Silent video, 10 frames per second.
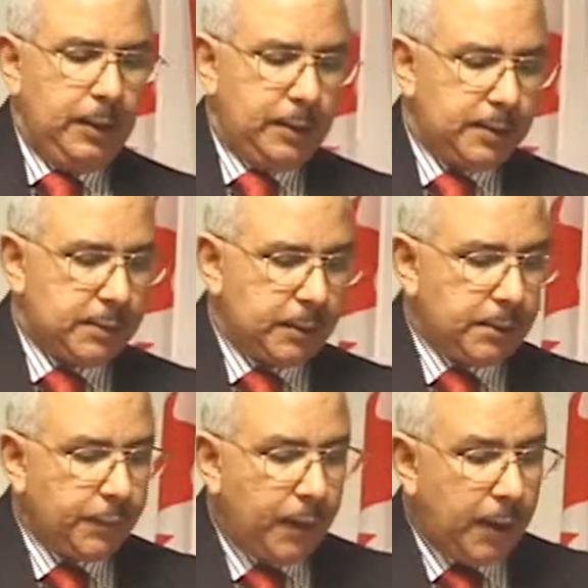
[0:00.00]
It is
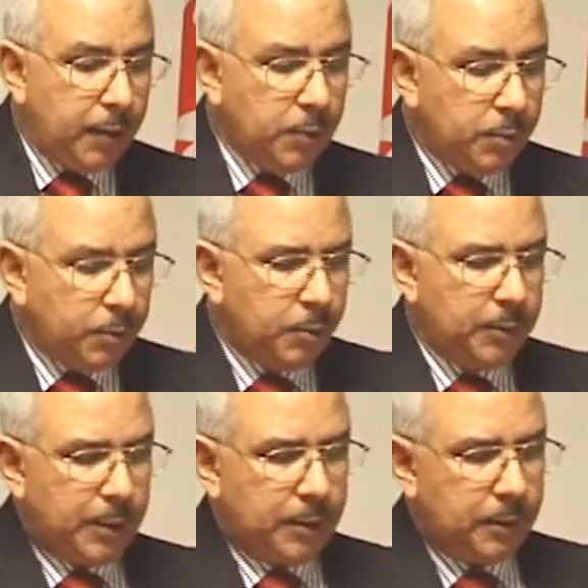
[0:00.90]
satisfying to
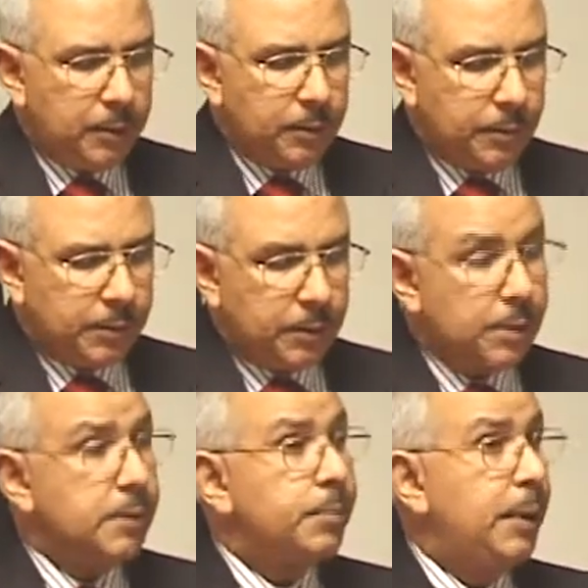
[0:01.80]
note that countries
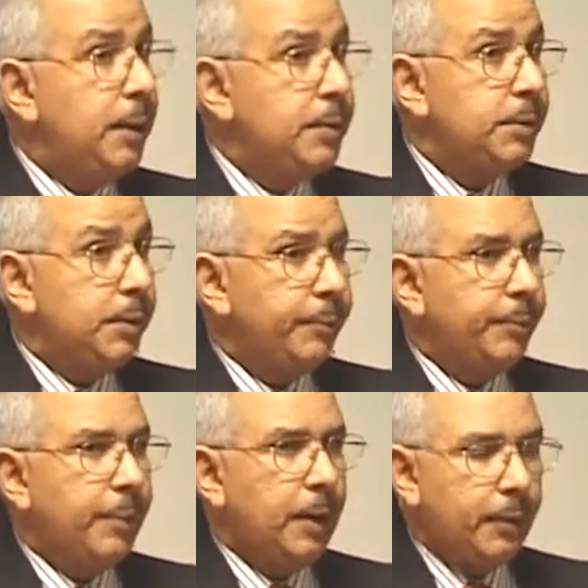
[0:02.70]
such as Malaysia,
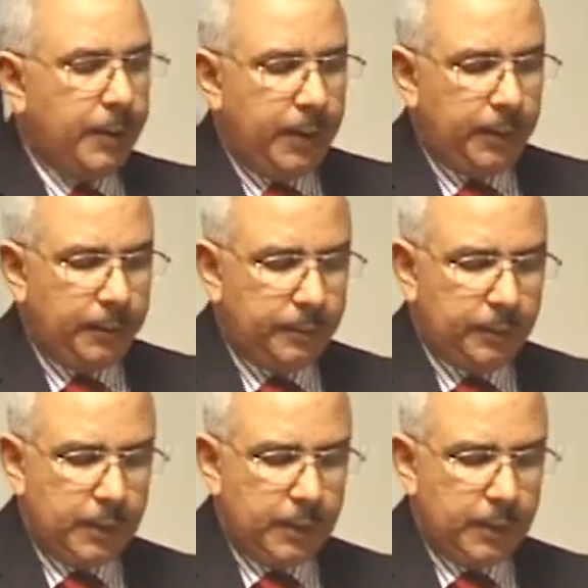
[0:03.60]
Bahrain,